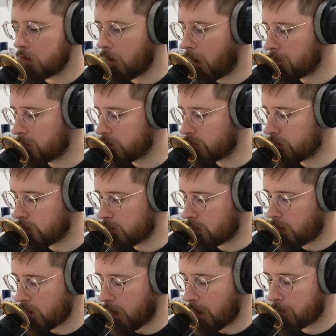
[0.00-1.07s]
I'm just
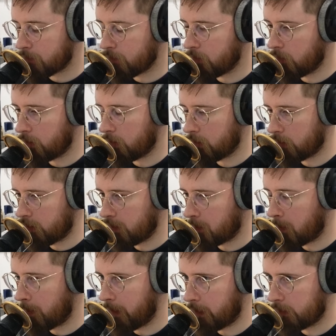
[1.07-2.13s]
absolutely going to
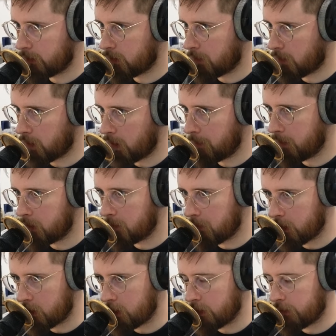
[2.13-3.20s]
double back on something I meant to
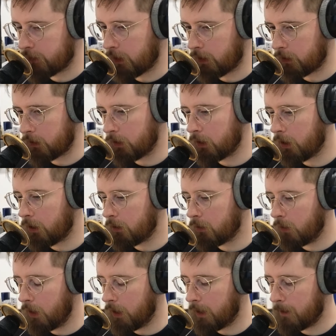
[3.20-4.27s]
mention a second
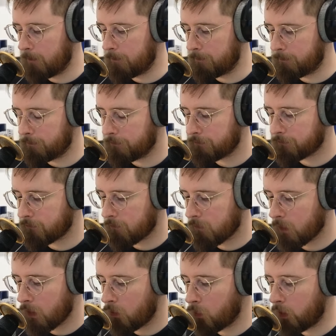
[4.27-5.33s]
ago. Um,
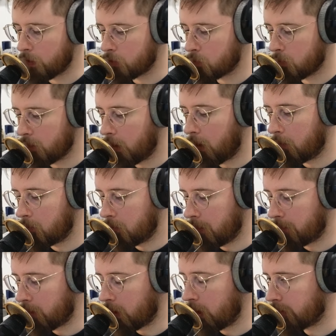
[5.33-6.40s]
which uh, in
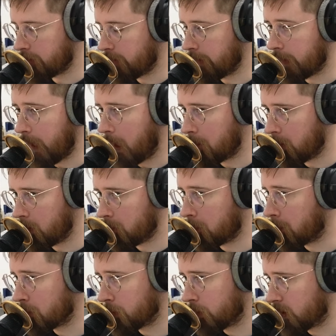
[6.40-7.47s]
regards to the gaming when
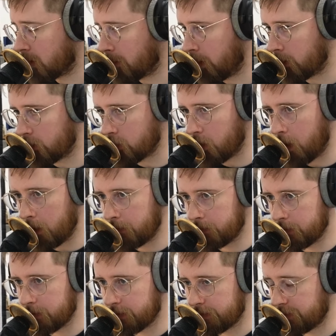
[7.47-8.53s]
we are talking about the
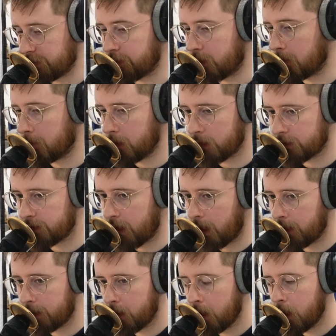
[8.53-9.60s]
draft this is just a complete
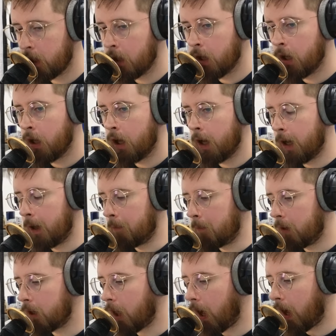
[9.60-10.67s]
aside
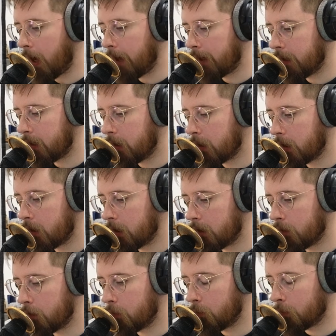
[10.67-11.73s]
um, i
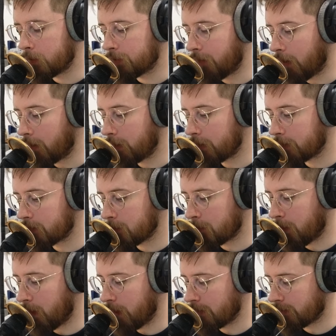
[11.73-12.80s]
was very
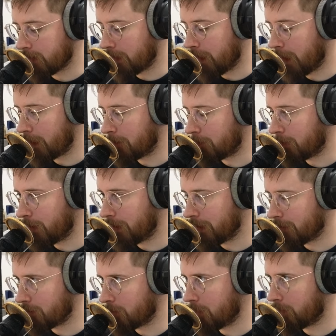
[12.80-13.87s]
surprised and kind of
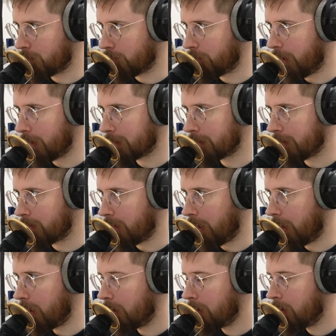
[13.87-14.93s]
pleased with the fact that